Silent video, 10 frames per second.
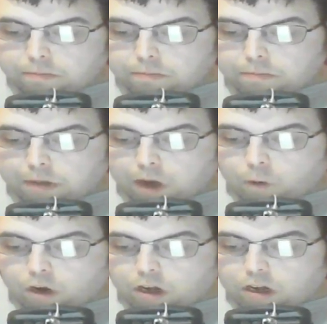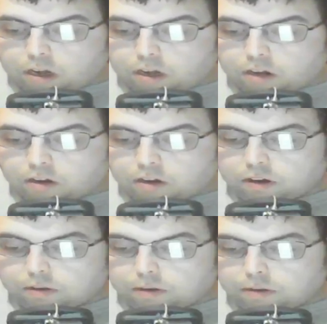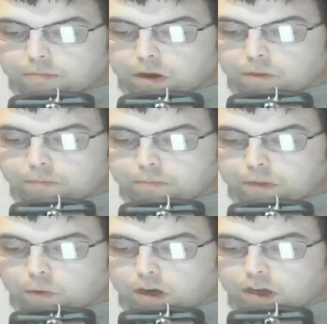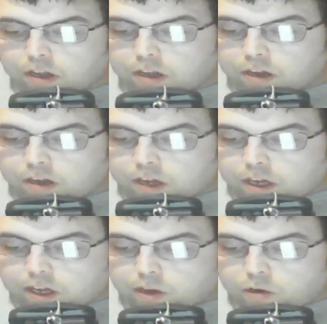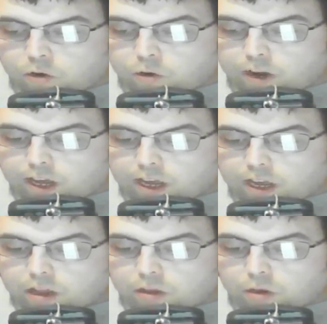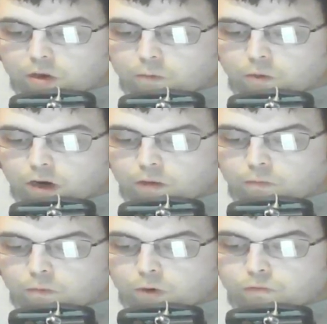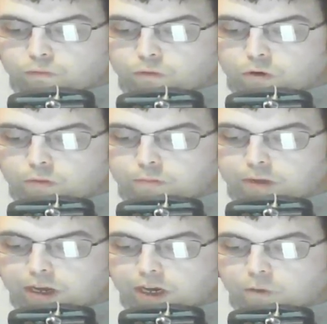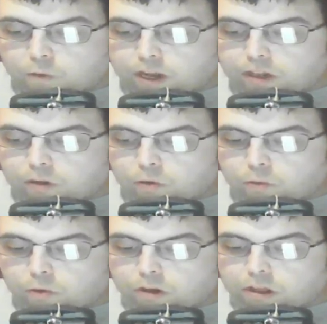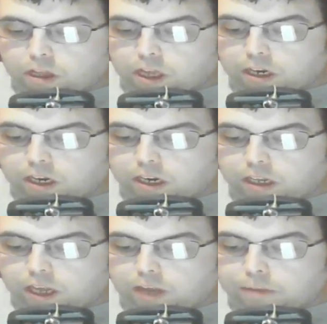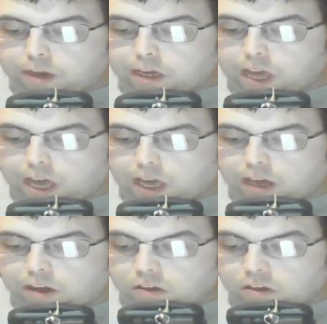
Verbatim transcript: Mawa, uh, Moa, Yuri is not what Wolfram and Gwendal wanted in a Demon King,